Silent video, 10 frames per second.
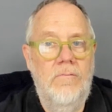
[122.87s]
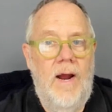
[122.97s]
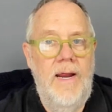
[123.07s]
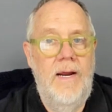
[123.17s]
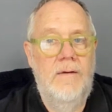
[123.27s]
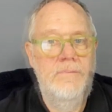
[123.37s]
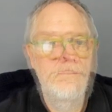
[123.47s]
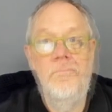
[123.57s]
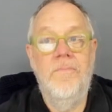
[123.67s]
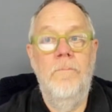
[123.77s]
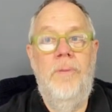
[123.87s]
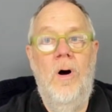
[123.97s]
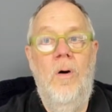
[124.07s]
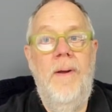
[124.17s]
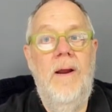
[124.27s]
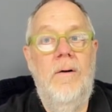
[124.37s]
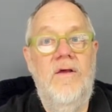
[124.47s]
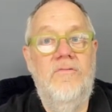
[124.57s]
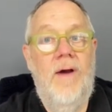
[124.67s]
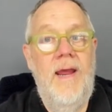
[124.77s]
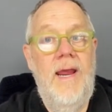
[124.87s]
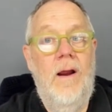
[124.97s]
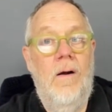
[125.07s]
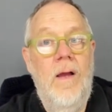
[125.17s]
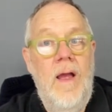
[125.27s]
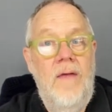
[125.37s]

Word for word: right here. Boom, here it is right here.